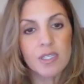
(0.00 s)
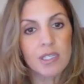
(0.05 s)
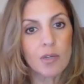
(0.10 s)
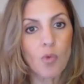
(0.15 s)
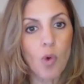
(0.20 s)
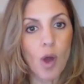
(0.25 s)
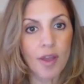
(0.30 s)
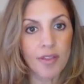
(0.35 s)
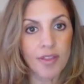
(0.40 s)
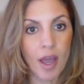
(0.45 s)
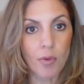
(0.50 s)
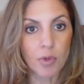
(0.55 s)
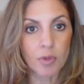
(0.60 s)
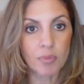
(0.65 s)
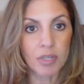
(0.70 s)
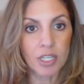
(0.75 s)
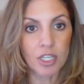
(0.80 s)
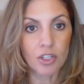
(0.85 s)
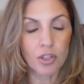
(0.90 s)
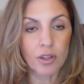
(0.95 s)
see why that
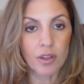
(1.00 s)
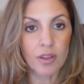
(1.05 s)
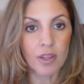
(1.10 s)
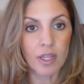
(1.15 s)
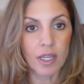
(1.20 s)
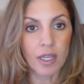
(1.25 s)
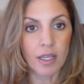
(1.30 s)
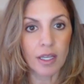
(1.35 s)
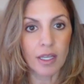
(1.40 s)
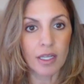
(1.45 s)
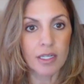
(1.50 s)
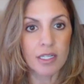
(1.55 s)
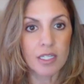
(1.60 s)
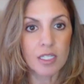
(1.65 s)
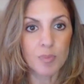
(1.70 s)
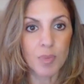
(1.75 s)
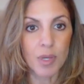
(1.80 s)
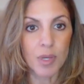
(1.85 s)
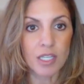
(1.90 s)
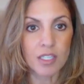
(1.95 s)
would be a good thing in a
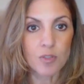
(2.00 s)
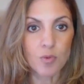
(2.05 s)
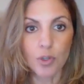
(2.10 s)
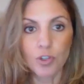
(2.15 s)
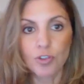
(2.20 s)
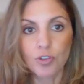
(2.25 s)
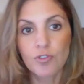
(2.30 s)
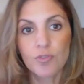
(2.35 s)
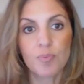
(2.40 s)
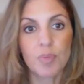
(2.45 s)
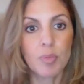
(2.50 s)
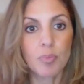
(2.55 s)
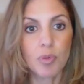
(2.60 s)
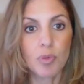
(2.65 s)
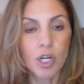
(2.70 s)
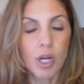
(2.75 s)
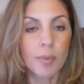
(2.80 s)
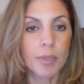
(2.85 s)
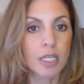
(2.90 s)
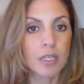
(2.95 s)
space where there's
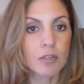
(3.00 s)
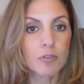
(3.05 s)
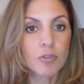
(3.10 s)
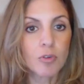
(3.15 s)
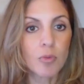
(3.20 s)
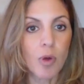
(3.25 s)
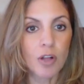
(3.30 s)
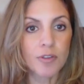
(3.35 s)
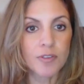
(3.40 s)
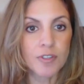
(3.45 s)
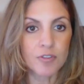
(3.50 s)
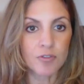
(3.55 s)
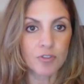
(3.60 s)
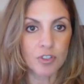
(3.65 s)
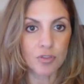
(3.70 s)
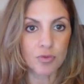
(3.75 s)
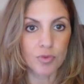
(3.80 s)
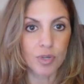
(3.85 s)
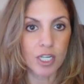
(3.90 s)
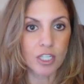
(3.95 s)
people coming in from all
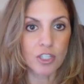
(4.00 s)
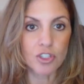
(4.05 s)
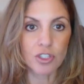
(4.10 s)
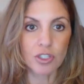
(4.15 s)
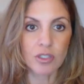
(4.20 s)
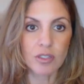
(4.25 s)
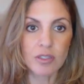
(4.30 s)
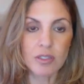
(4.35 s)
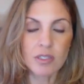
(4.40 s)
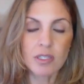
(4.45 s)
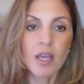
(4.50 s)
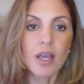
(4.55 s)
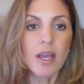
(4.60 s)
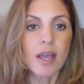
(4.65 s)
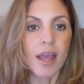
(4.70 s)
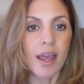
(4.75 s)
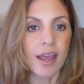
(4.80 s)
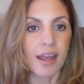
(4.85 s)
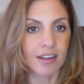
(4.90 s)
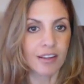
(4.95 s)
different directions
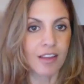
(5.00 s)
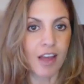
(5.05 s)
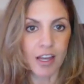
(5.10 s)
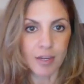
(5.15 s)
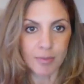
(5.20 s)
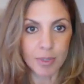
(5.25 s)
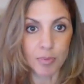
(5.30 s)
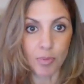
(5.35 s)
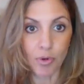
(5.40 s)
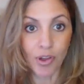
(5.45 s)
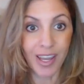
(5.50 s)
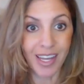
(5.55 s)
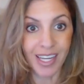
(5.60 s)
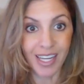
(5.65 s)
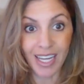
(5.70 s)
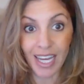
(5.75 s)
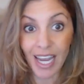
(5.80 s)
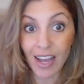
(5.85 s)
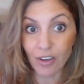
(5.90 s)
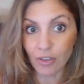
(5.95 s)
and a lot of people
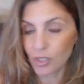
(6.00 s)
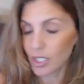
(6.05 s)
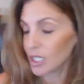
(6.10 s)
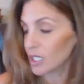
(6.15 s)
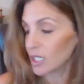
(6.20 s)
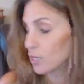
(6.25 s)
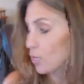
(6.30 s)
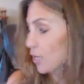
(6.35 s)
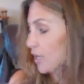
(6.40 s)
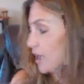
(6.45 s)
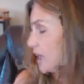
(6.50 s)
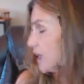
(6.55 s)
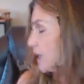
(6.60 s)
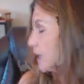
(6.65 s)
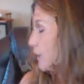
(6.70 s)
hanging out in one